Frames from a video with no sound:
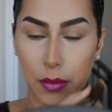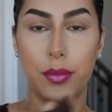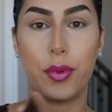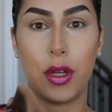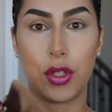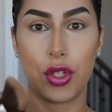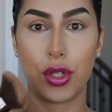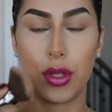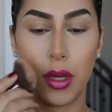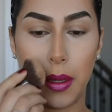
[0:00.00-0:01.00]

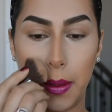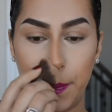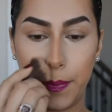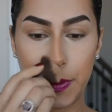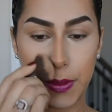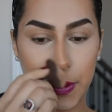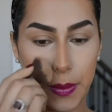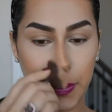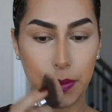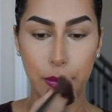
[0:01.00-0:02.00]
brush
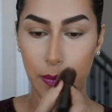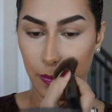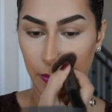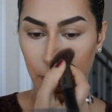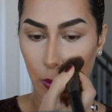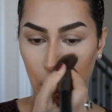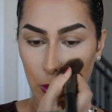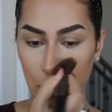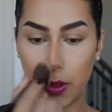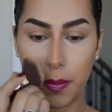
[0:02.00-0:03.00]
to
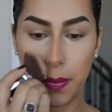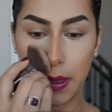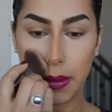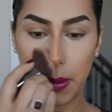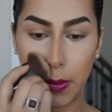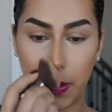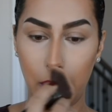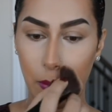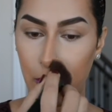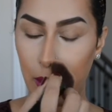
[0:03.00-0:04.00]
contour a bit
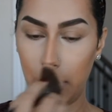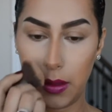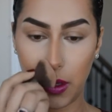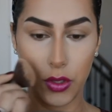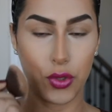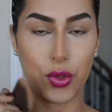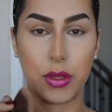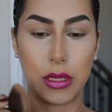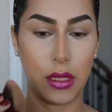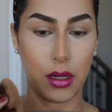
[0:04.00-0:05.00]
around my
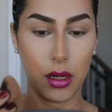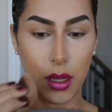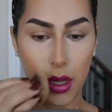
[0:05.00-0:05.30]
nostrils here,